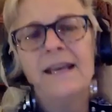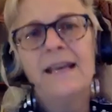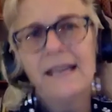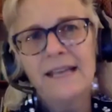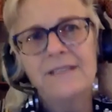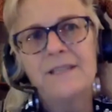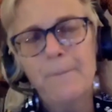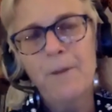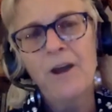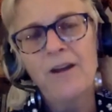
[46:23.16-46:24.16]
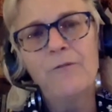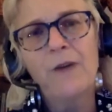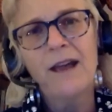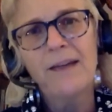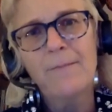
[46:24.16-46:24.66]
It's a part of
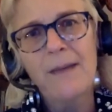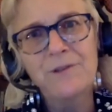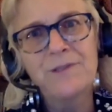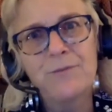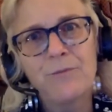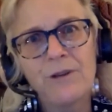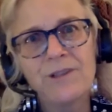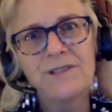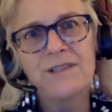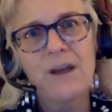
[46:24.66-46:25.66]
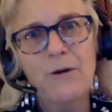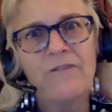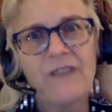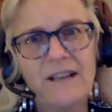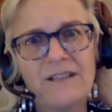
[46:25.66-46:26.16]
why Maus works so
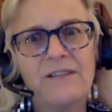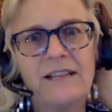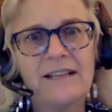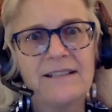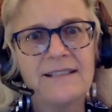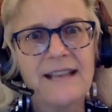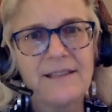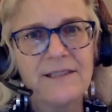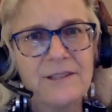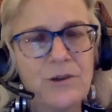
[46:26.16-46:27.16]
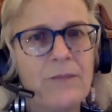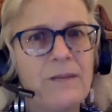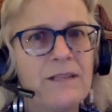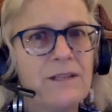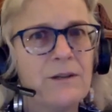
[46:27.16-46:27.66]
effectively is that the story
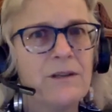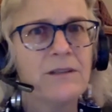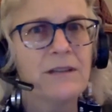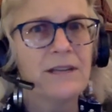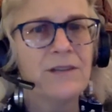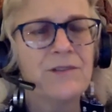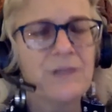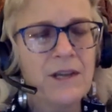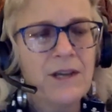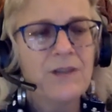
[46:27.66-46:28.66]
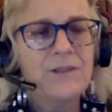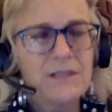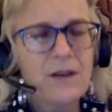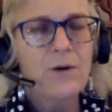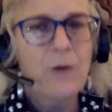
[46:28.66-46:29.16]
being told is
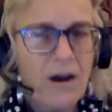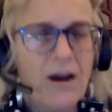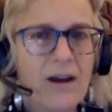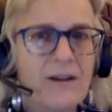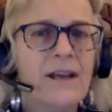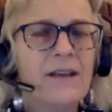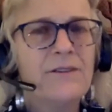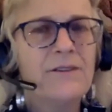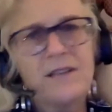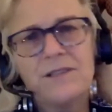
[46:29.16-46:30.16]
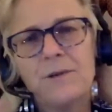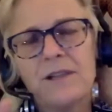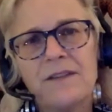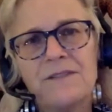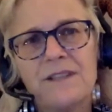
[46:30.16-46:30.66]
so hard. There's also a
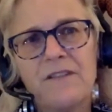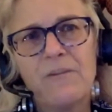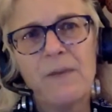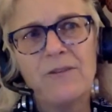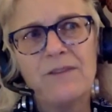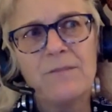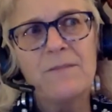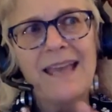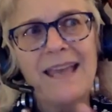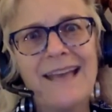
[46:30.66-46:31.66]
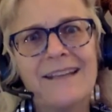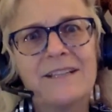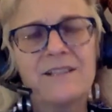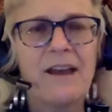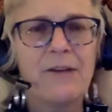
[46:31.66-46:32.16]
lot of stuff about the mechanics
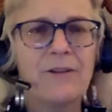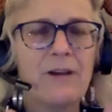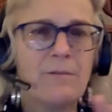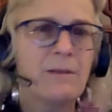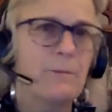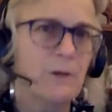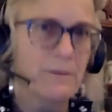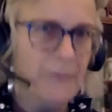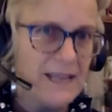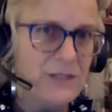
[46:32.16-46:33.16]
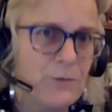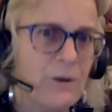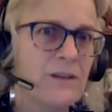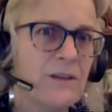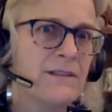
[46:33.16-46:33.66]
of how the comic book page works,